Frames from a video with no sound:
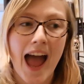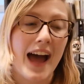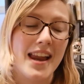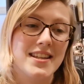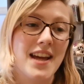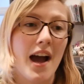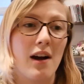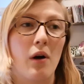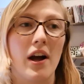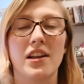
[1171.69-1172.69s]
and
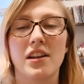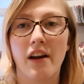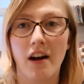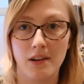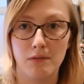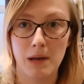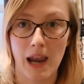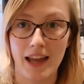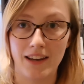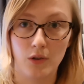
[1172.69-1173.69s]
how I can kind of
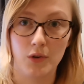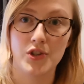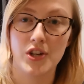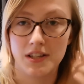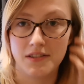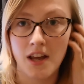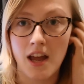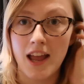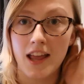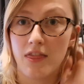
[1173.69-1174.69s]
plan launches
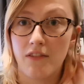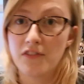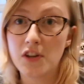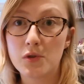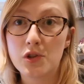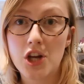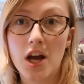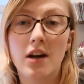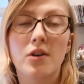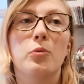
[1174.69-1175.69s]
in the
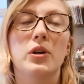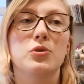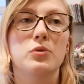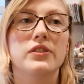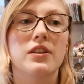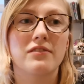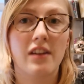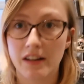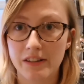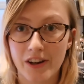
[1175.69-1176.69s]
future, which was
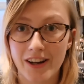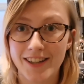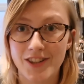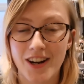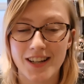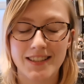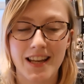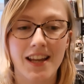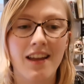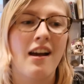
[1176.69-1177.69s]
very, very
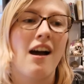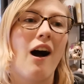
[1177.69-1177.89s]
interesting.